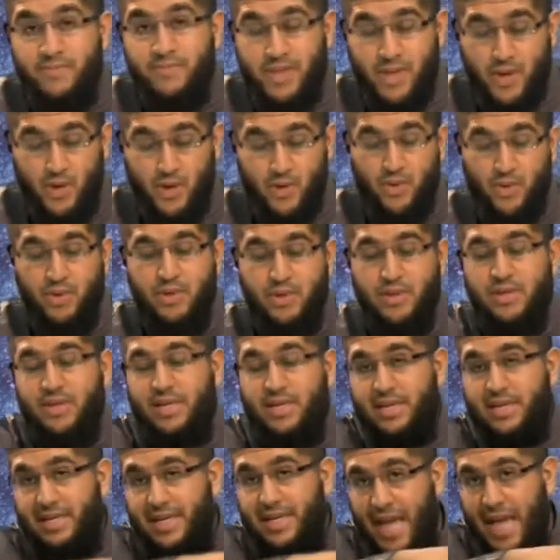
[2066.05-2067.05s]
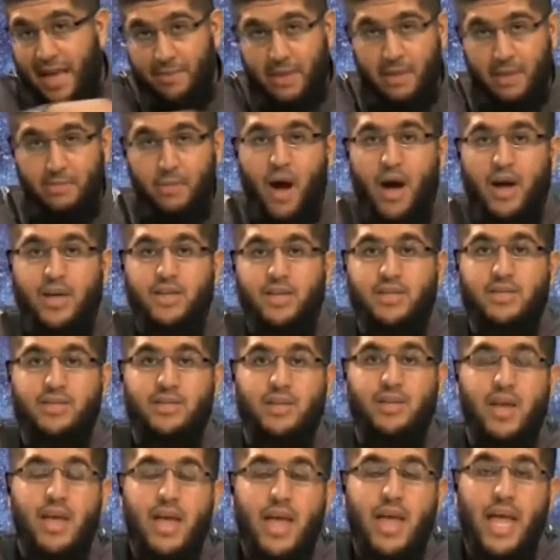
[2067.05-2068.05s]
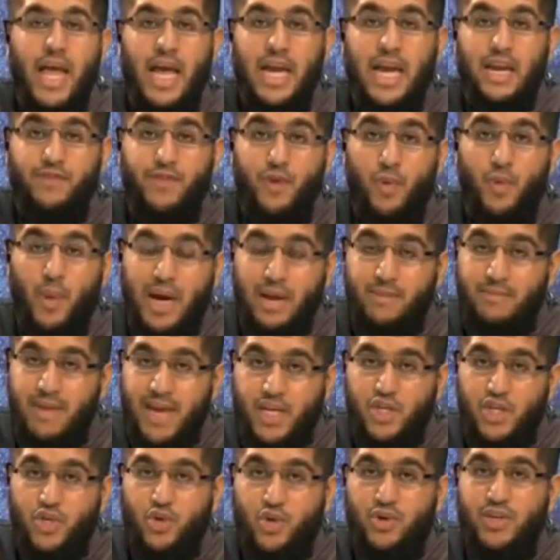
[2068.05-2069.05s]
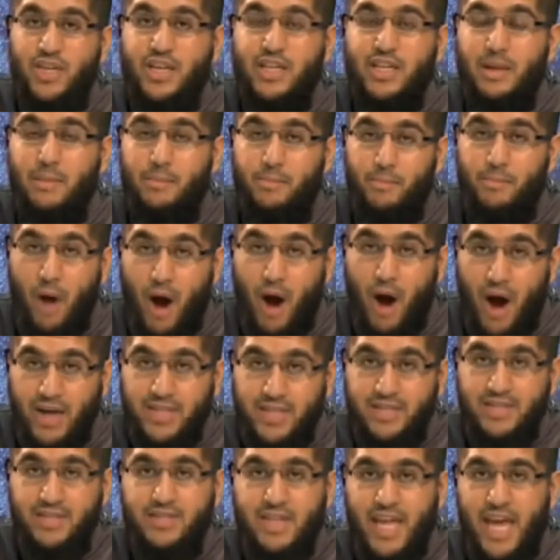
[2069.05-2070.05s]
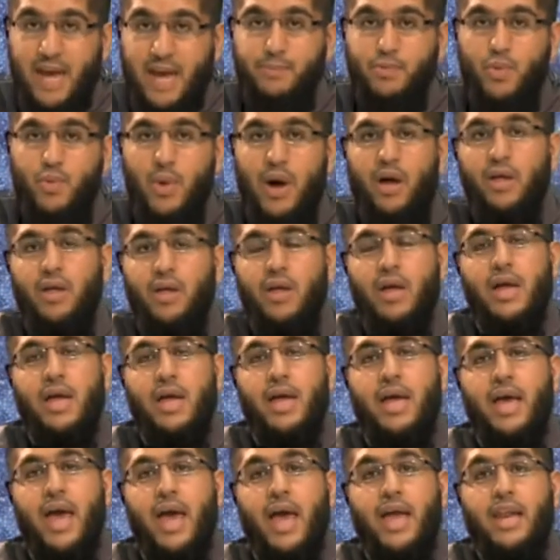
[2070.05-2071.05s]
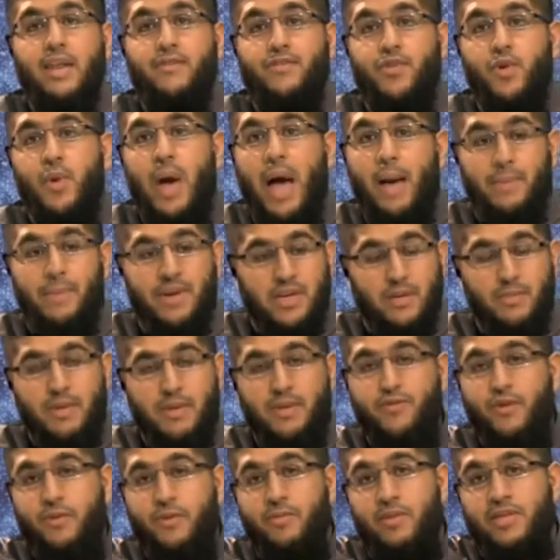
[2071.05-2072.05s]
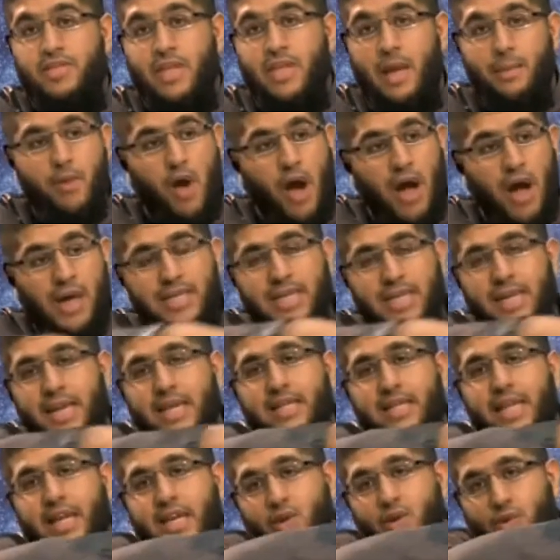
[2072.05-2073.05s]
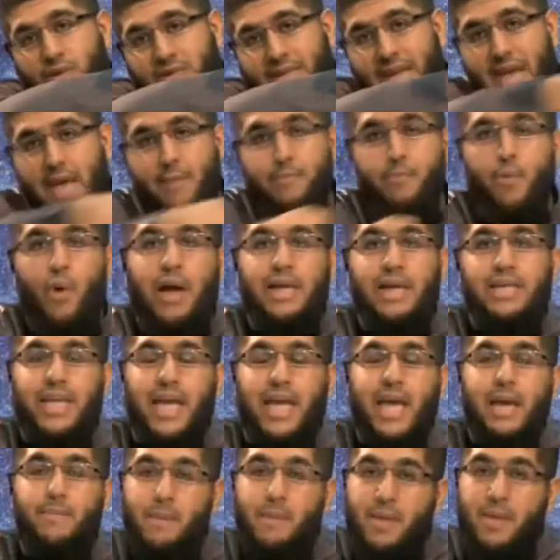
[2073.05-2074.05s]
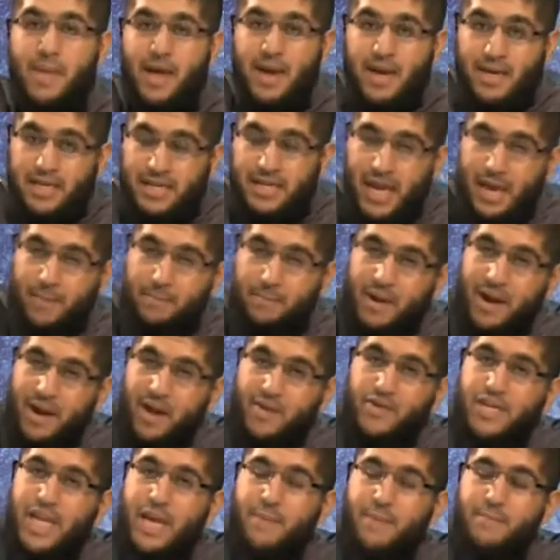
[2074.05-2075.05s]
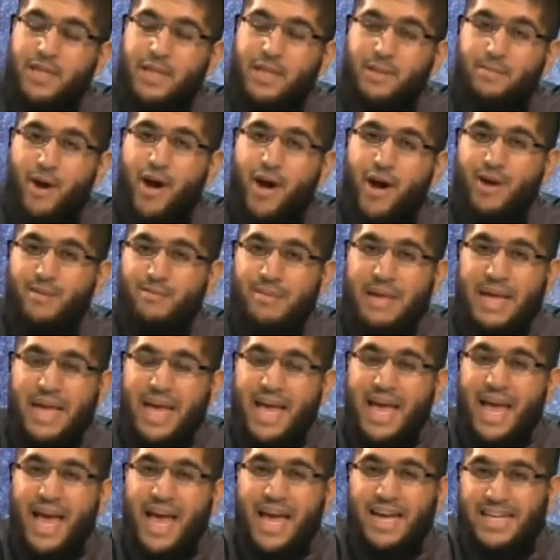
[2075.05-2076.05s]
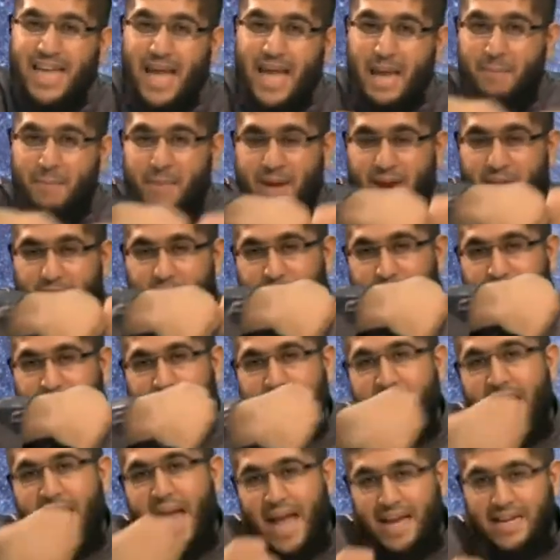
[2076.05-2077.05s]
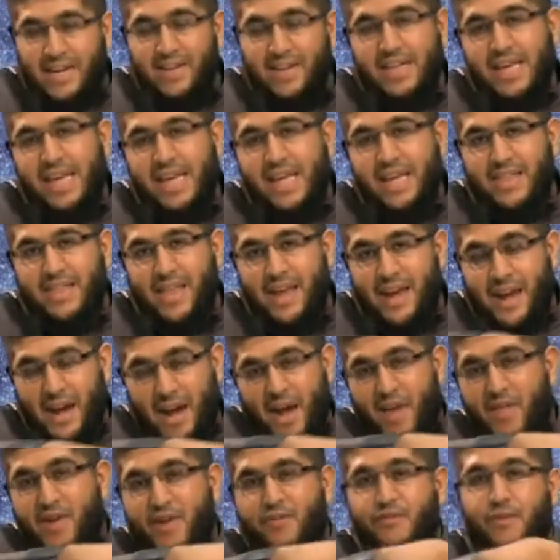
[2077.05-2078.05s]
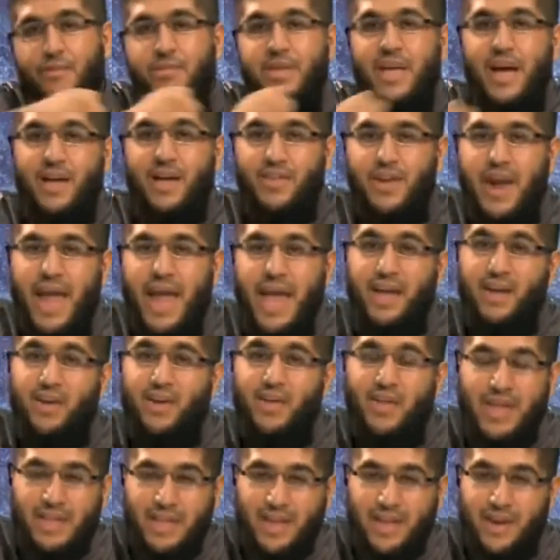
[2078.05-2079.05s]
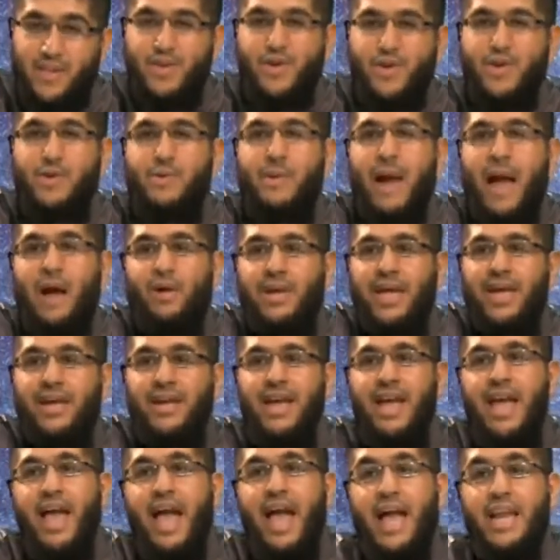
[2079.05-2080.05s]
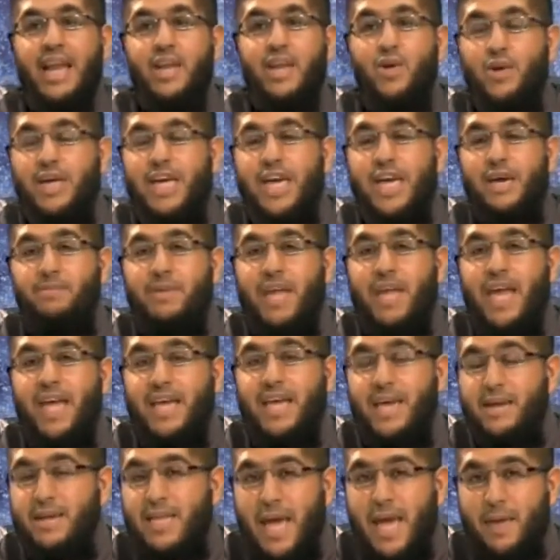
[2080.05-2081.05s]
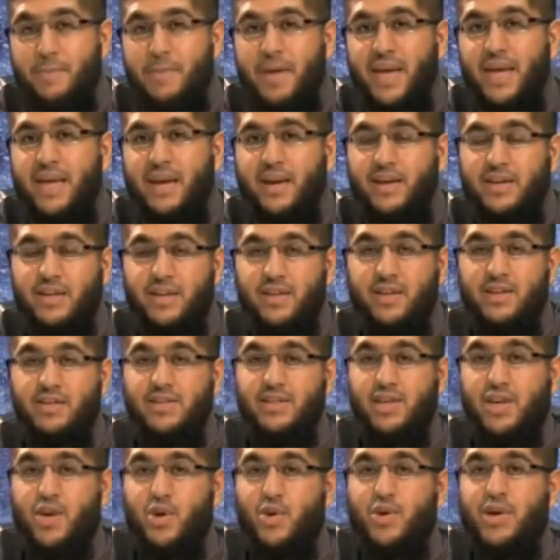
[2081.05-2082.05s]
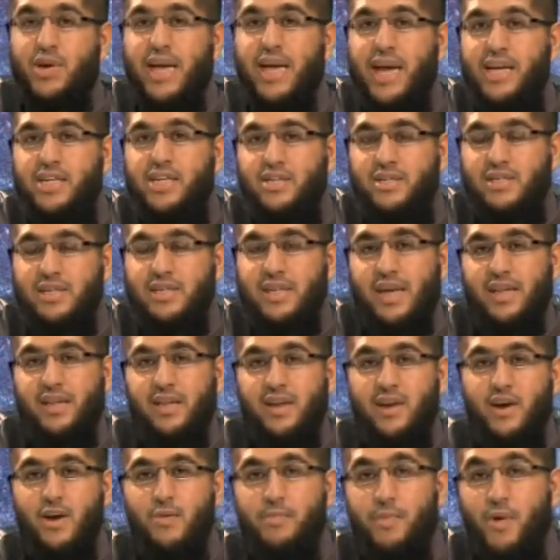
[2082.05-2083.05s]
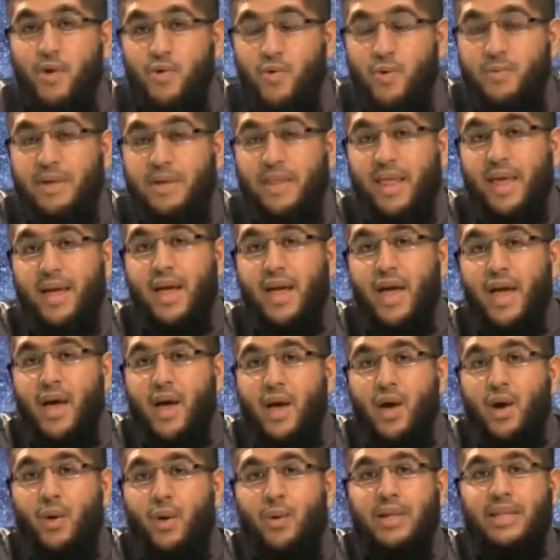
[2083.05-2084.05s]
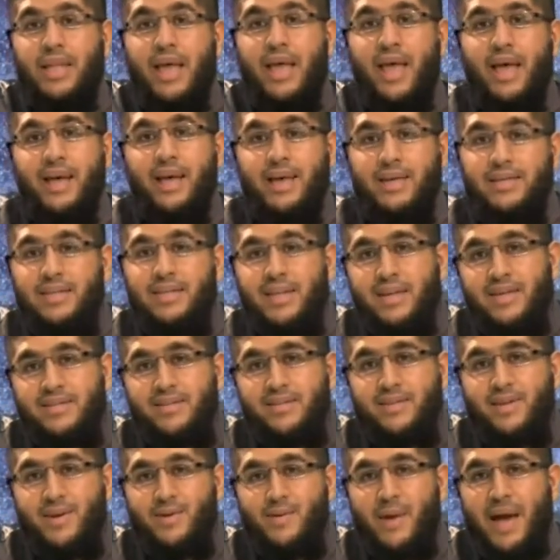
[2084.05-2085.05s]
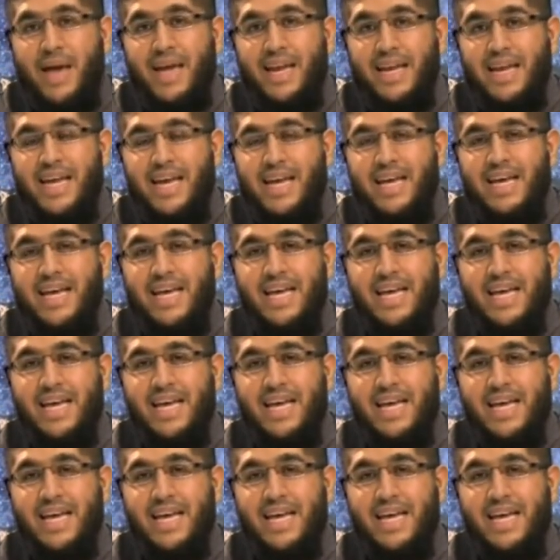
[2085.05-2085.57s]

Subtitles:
You tape the box. And if you want to make sure that the box is taped well, and if you happen to be from the subcontinent, then you'll tape one tape, and then a tape, another tape at the bottom, and tape another diagonally, and then another from the other angle, and another around it, and you'll keep taping it until the security agency at the airport will be like, what the heck is this, right?